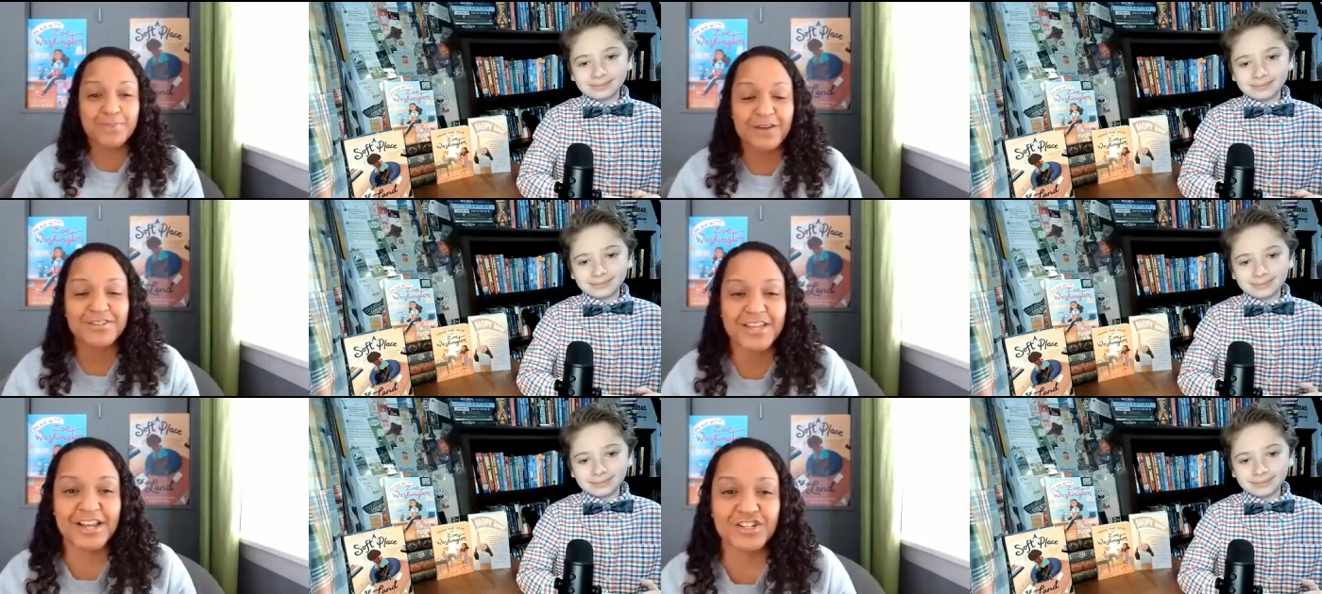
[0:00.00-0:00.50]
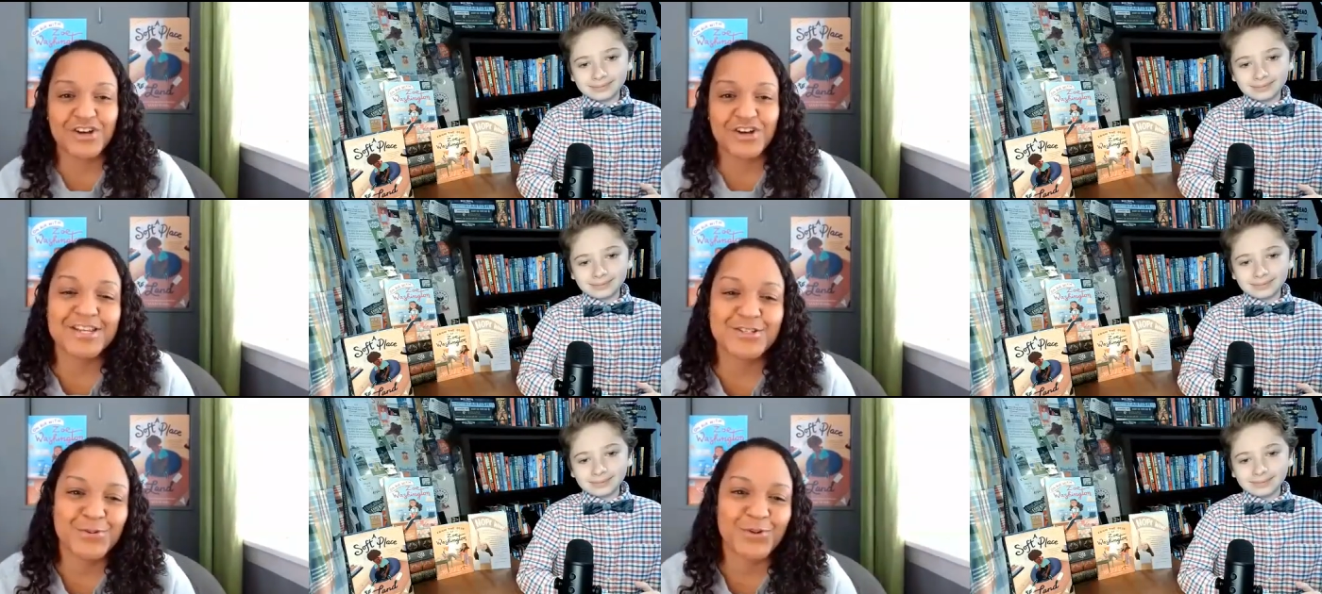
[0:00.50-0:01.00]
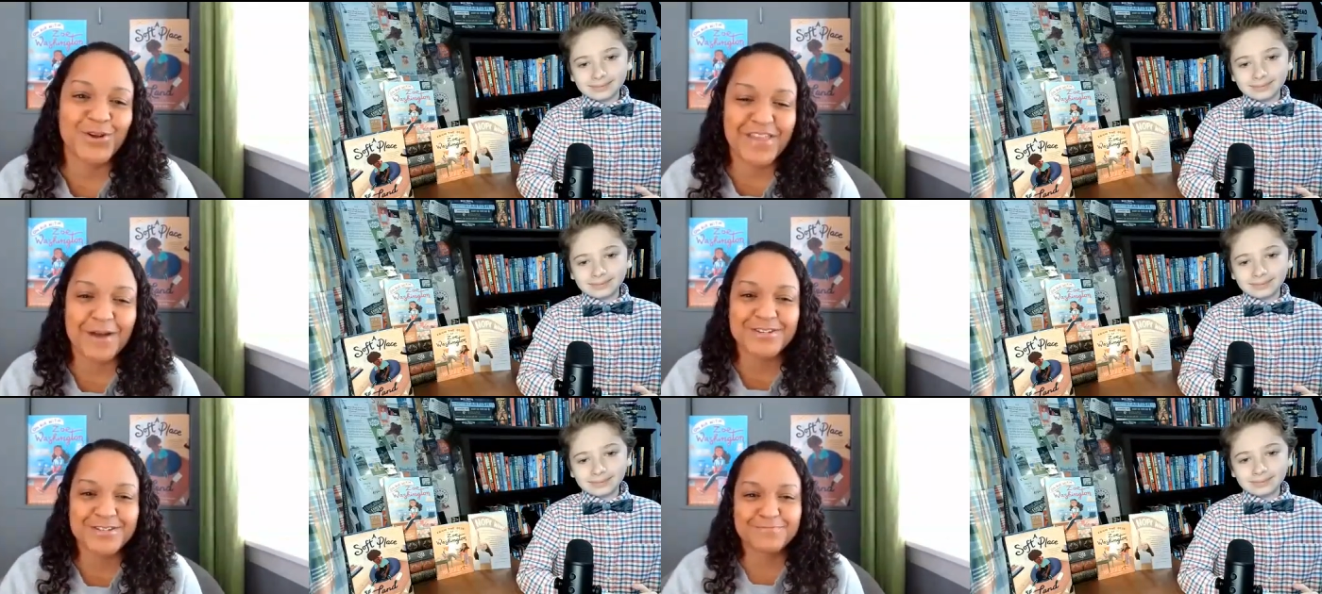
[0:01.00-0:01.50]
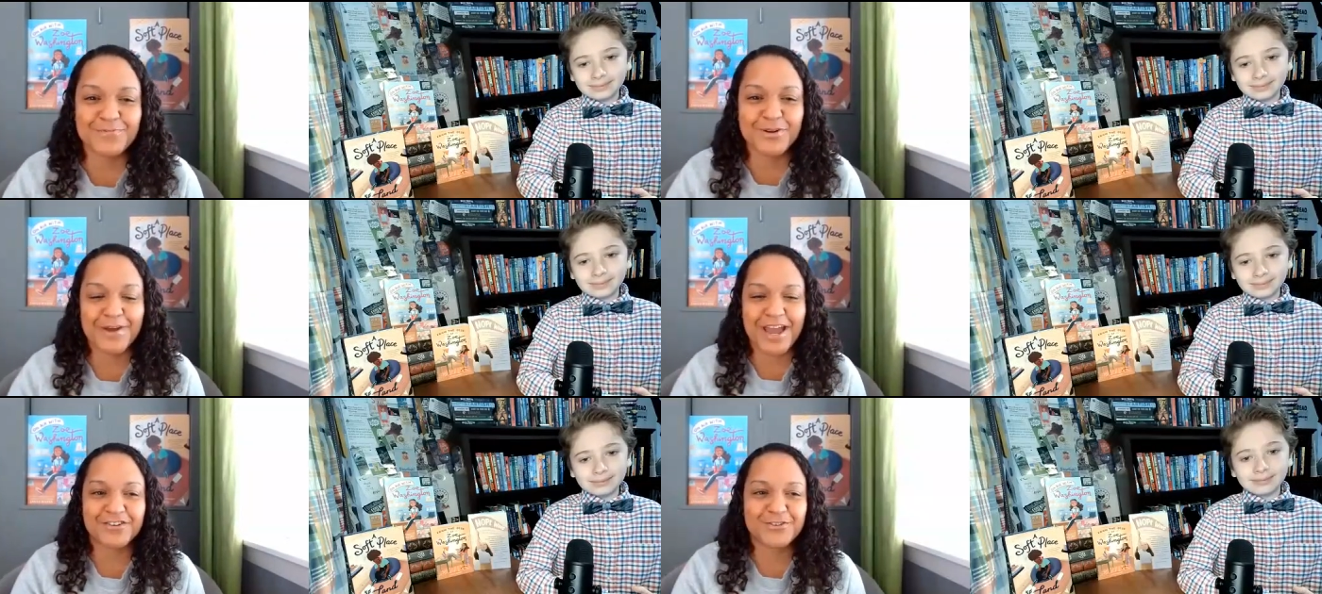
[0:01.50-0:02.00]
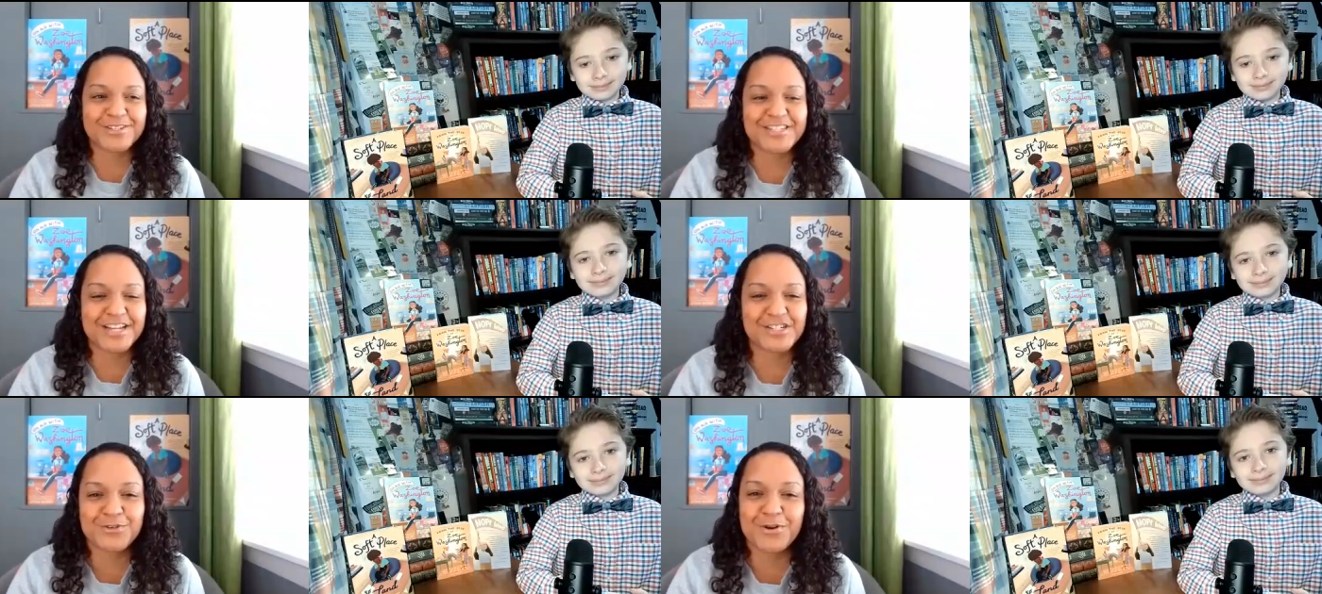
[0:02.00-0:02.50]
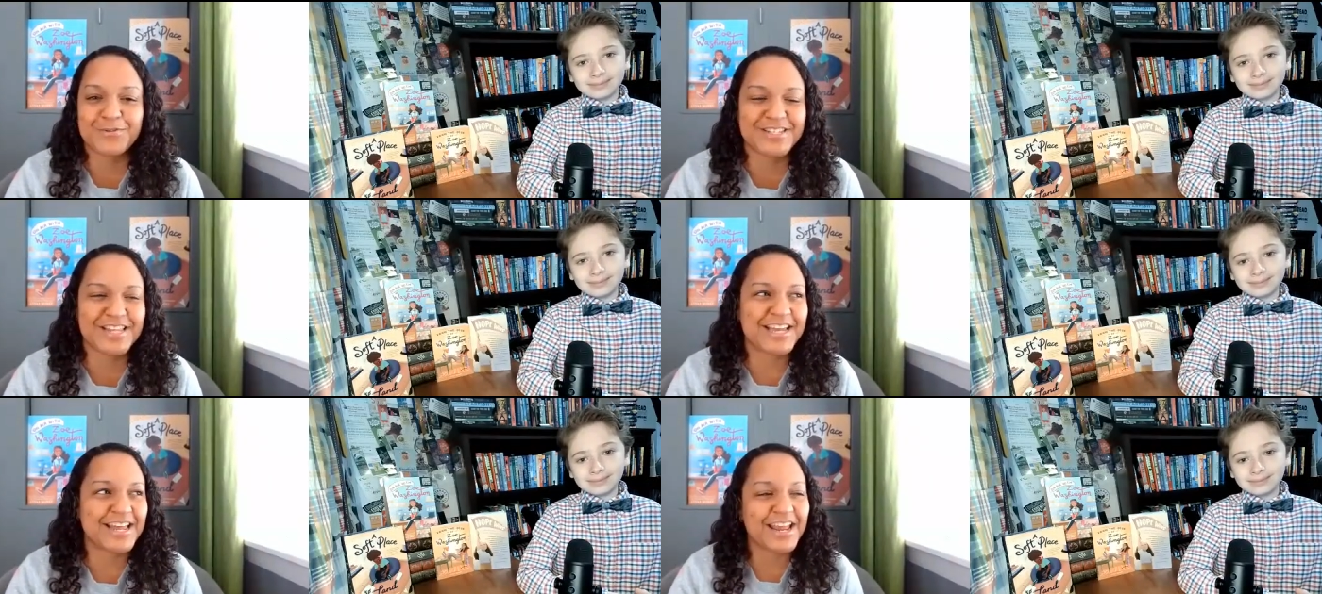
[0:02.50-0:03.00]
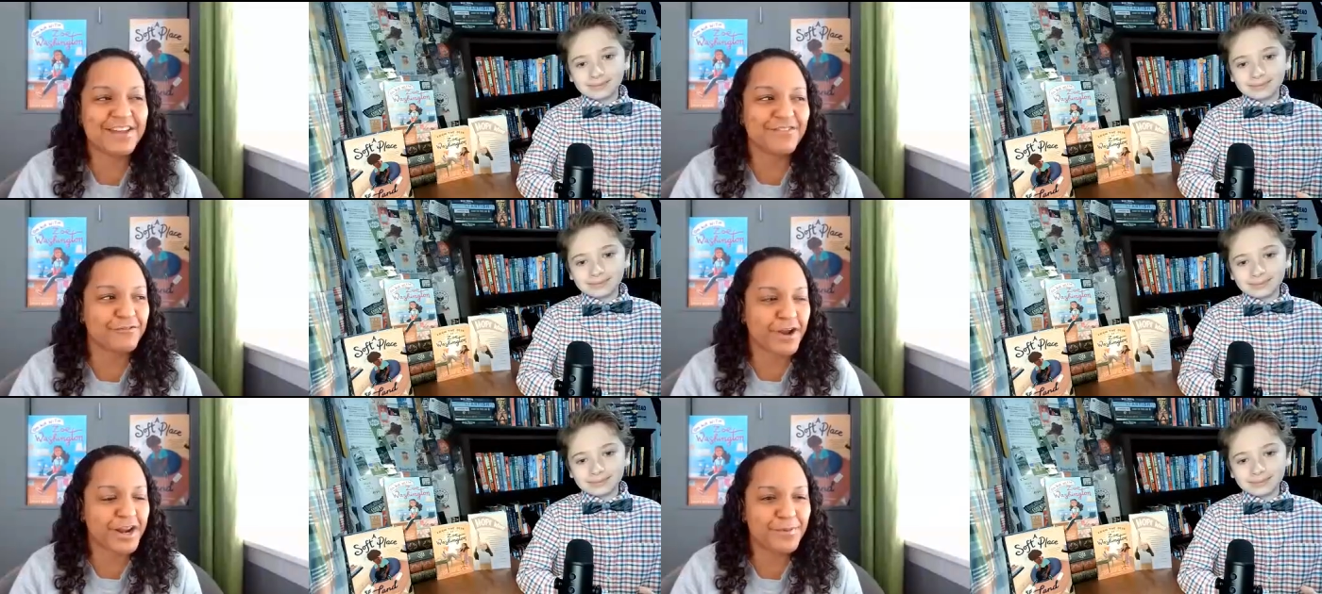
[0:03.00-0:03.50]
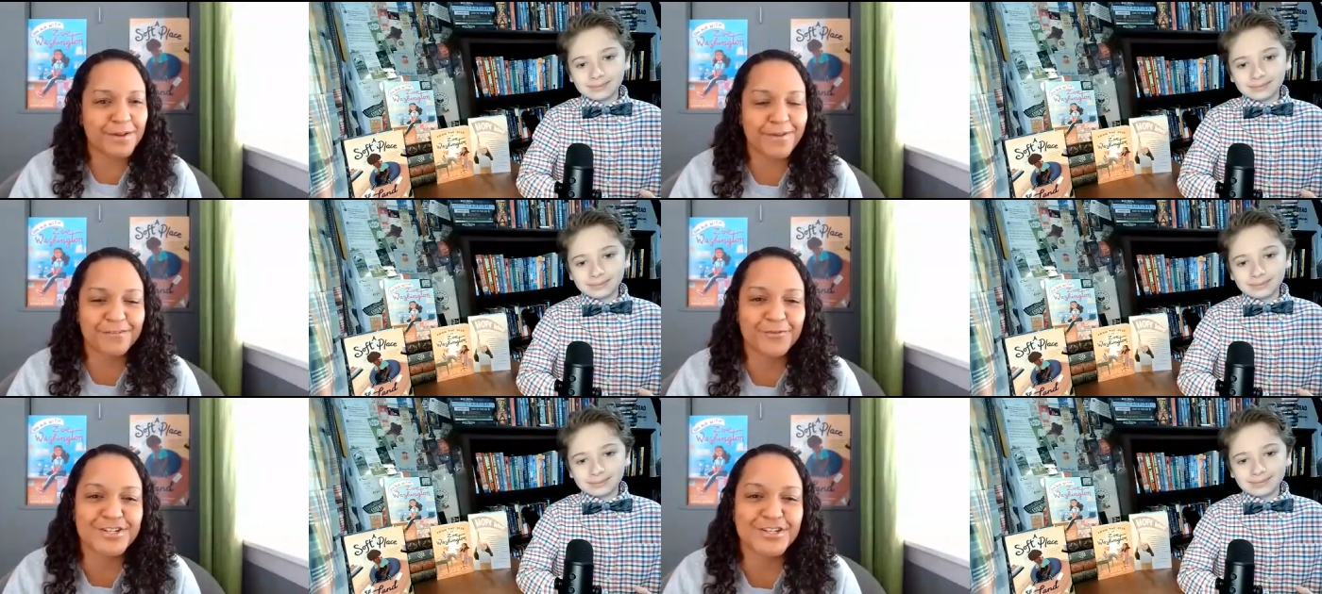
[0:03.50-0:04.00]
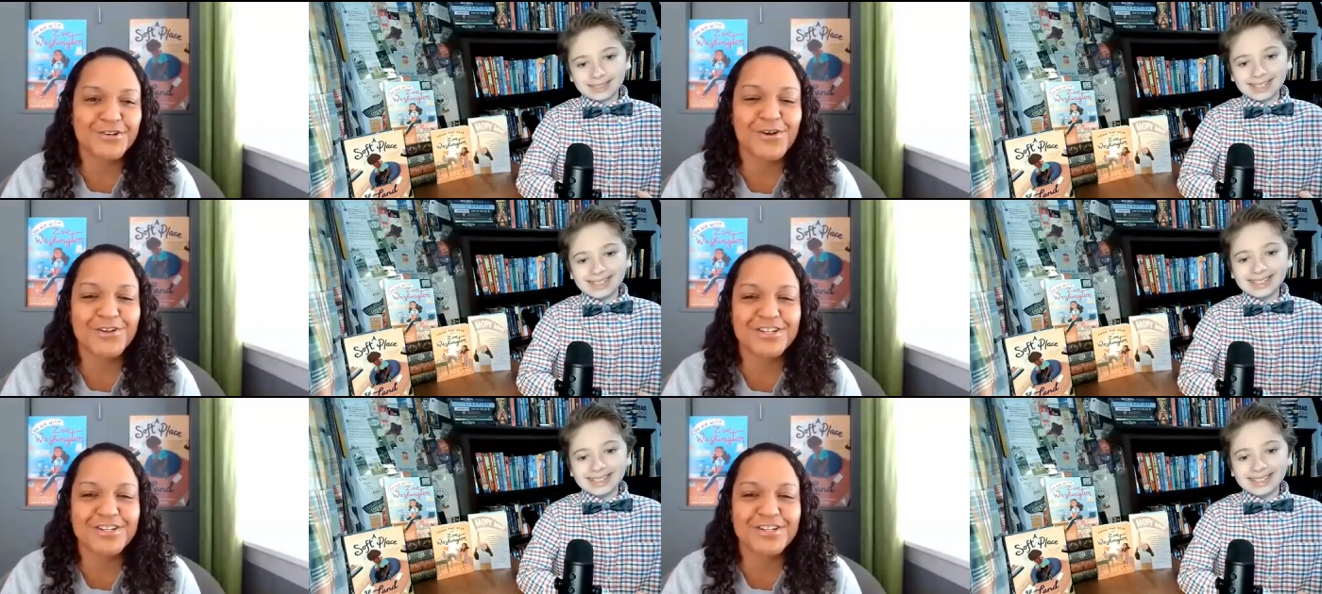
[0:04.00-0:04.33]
Speaker 1: about to enter high school and that was what my editor was saying too I was like can I even write a book about a 14 year